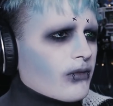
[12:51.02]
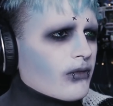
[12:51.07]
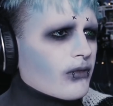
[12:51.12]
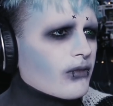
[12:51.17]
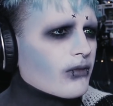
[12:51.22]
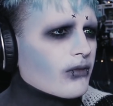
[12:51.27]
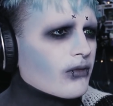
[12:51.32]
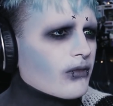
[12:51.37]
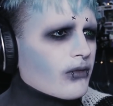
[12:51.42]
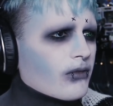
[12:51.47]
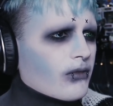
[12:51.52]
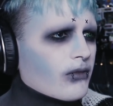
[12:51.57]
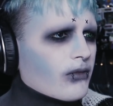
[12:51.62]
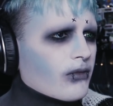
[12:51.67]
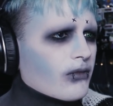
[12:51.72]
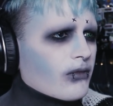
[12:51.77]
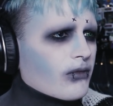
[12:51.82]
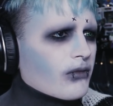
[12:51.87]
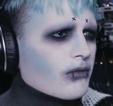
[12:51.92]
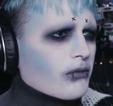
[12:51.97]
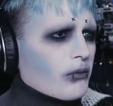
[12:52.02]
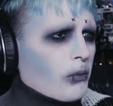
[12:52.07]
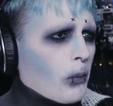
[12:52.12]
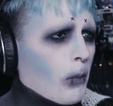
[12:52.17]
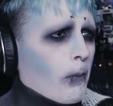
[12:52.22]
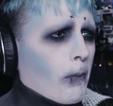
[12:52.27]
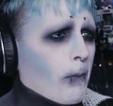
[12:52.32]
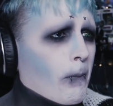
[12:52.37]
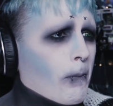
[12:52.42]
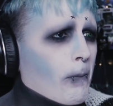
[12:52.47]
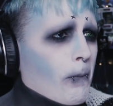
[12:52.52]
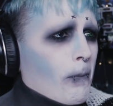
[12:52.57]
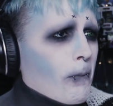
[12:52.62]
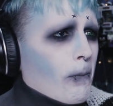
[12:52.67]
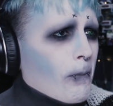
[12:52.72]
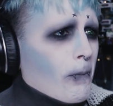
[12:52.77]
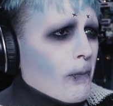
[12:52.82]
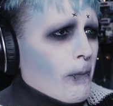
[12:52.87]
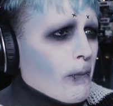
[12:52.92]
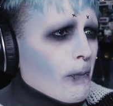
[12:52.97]

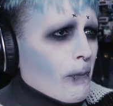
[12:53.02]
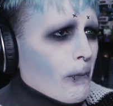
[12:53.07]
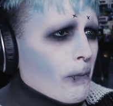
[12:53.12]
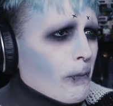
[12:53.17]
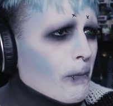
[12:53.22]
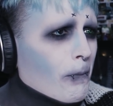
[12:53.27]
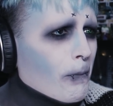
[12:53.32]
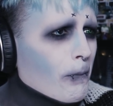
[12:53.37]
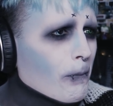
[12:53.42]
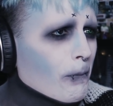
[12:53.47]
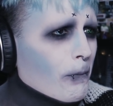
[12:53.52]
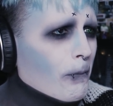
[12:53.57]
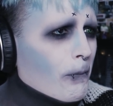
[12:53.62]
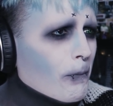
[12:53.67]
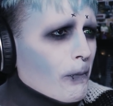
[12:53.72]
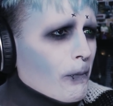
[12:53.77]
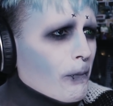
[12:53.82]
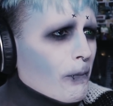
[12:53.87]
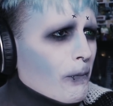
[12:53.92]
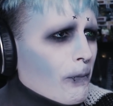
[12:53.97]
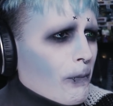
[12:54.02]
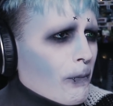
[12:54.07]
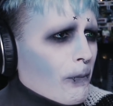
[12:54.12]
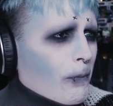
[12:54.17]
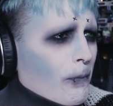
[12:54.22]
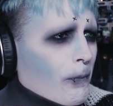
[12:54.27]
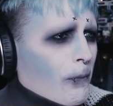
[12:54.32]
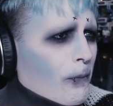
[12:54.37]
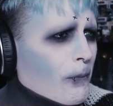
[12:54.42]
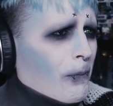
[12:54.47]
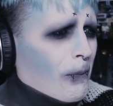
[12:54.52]
No one is speaking in this clip.